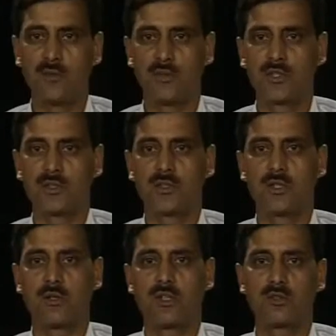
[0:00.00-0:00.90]
which the
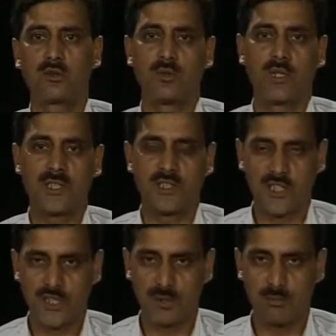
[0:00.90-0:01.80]
crossing over has
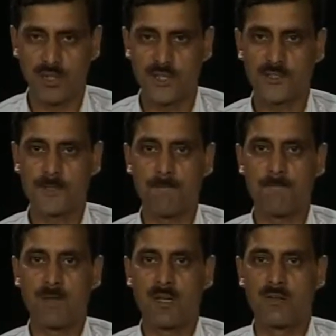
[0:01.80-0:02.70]
taken place.
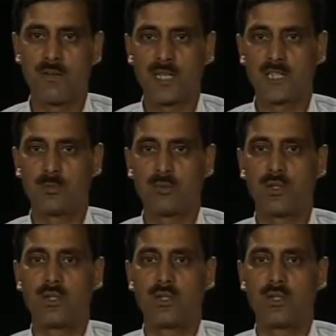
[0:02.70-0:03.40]
For example,